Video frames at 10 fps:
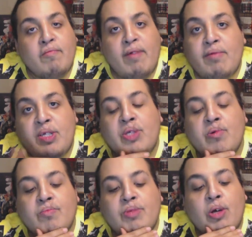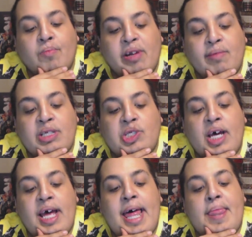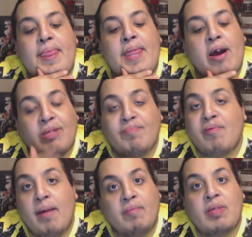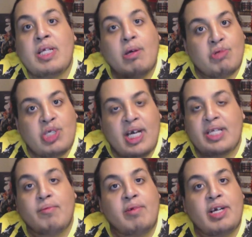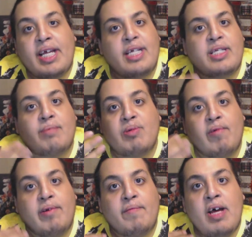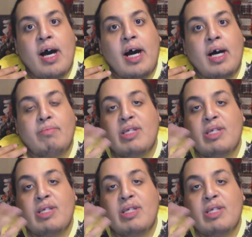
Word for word: very soon. So pretty much there's probably no chance that we're going to get some sort of uh,